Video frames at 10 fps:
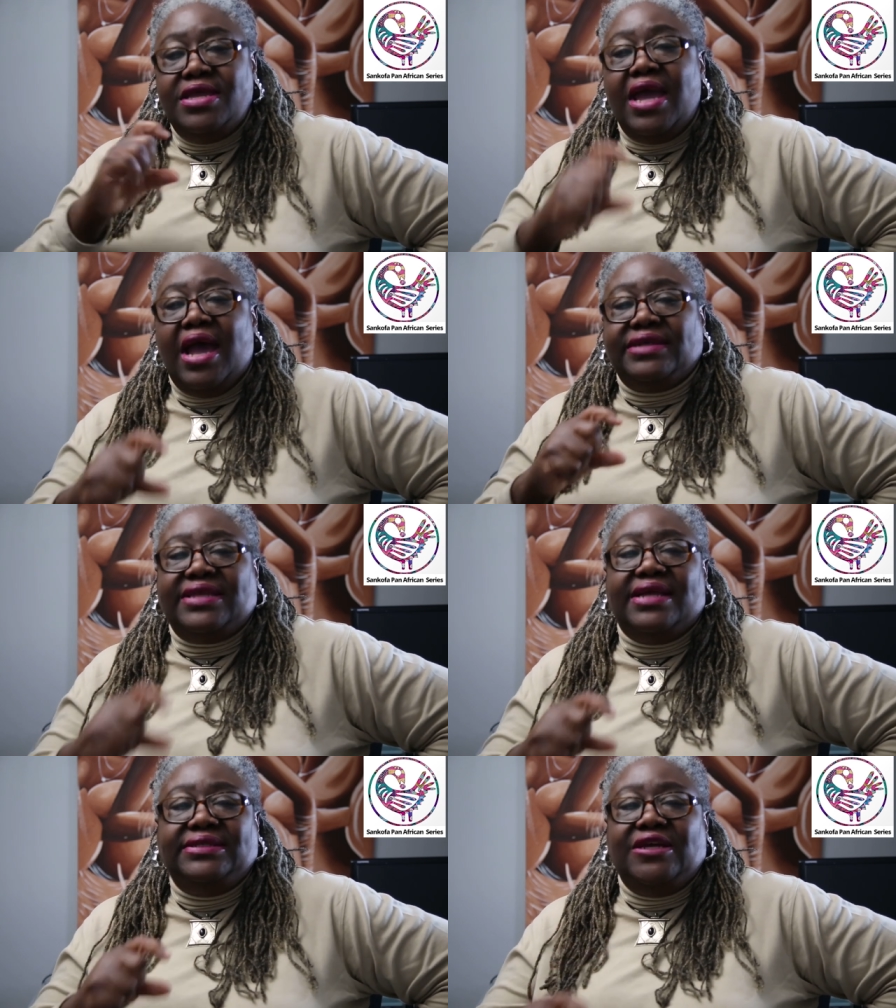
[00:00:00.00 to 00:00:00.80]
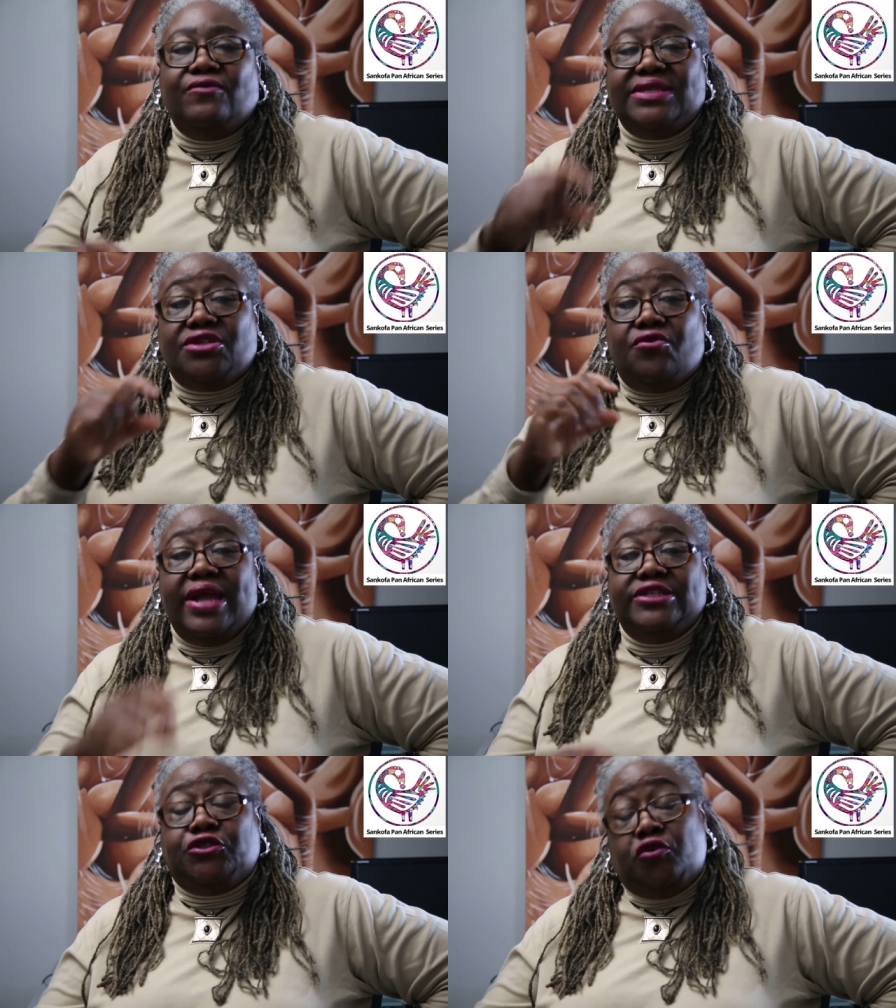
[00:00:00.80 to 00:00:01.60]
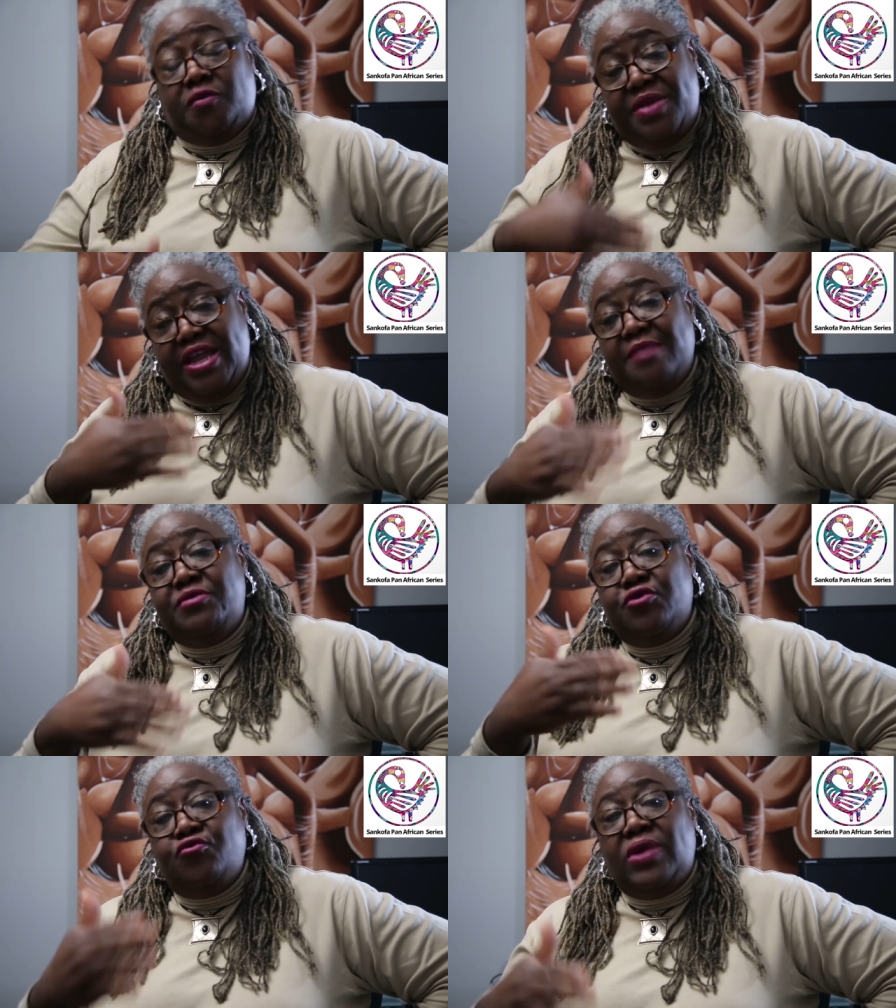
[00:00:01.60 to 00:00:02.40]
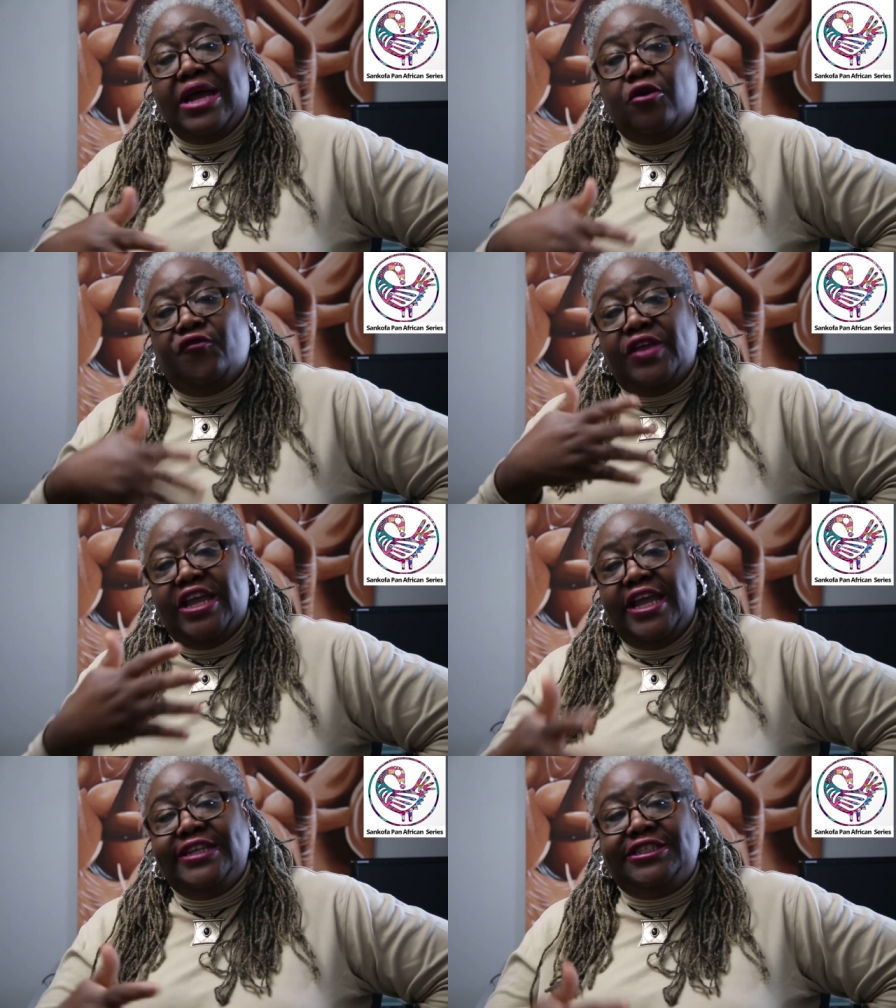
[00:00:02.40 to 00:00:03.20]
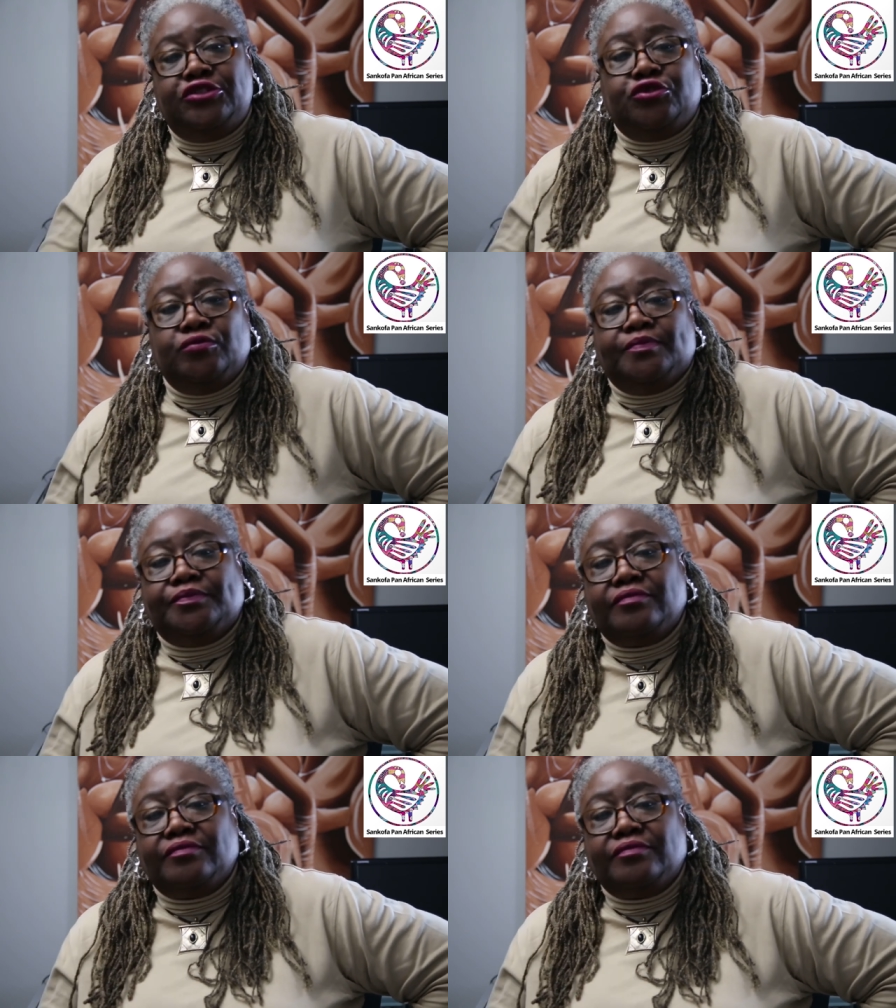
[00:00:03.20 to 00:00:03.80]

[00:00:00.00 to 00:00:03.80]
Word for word: Yaa Asantewa's grandson became the ruler of uh, Ejisu.